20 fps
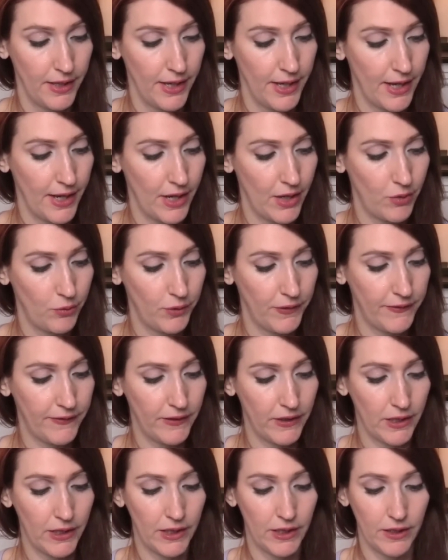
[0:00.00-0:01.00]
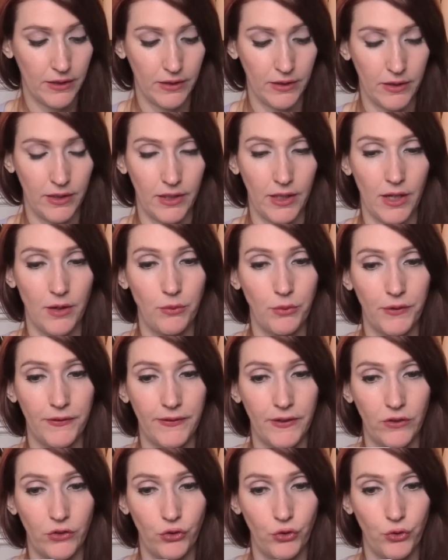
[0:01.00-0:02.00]
And we see, yep, we
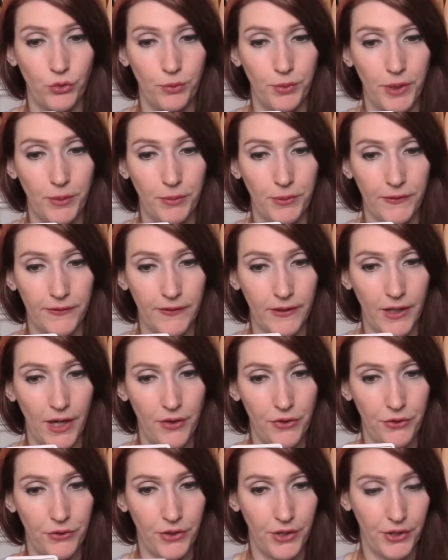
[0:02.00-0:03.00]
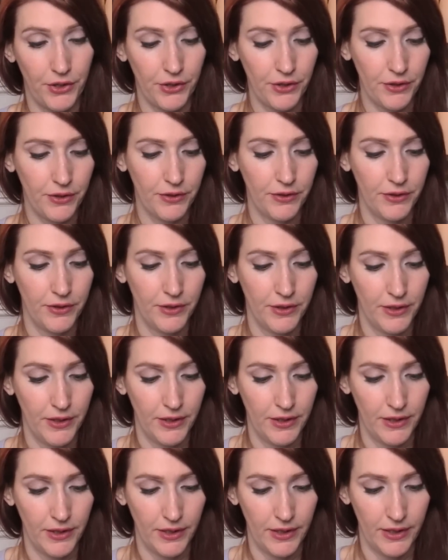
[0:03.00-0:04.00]
see two people together there.
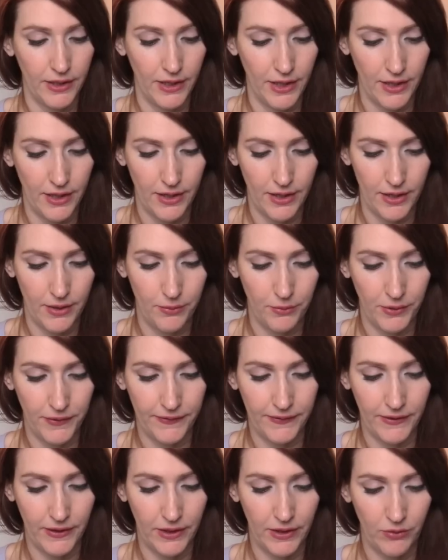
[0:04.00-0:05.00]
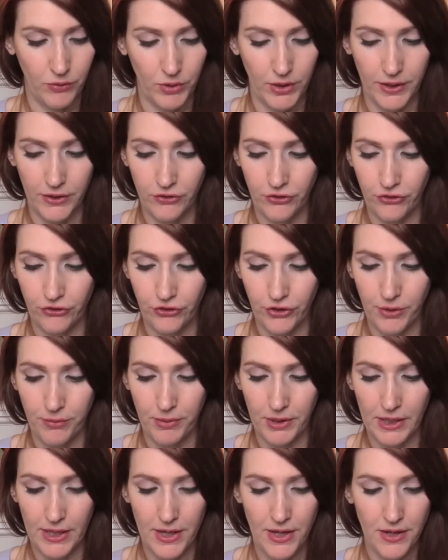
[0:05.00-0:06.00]
Um, we see a relationship,
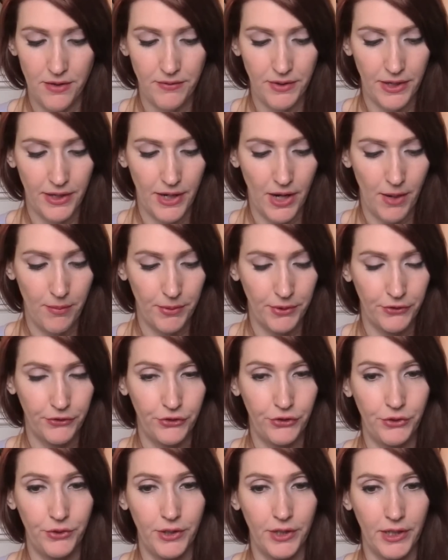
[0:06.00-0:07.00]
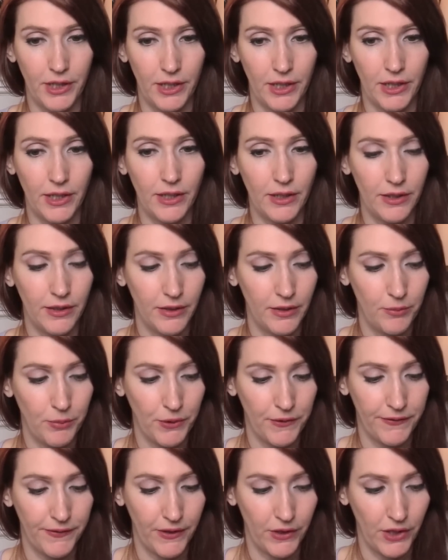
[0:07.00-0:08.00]
a love, and an opportunity
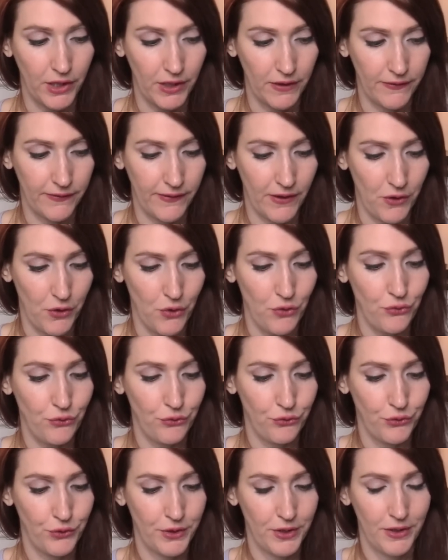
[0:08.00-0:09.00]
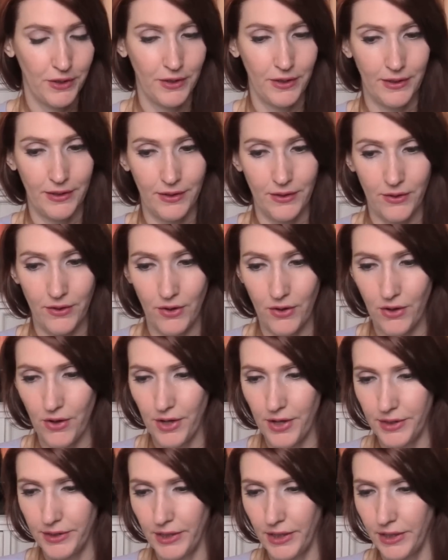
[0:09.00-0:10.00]
presenting itself
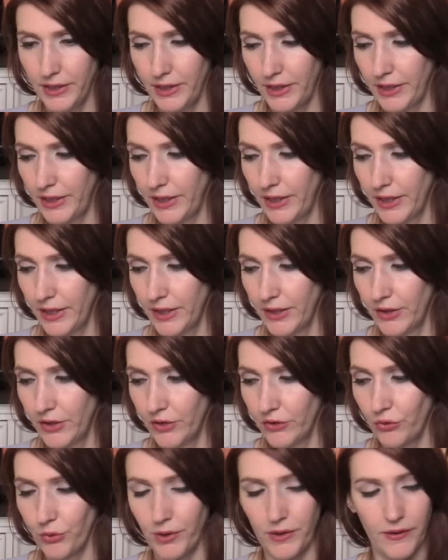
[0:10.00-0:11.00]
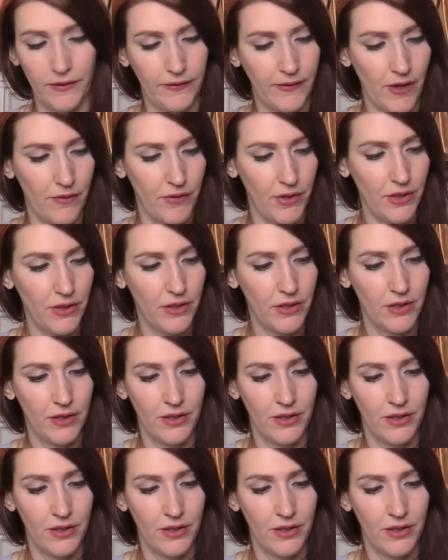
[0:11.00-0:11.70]
on the 27th.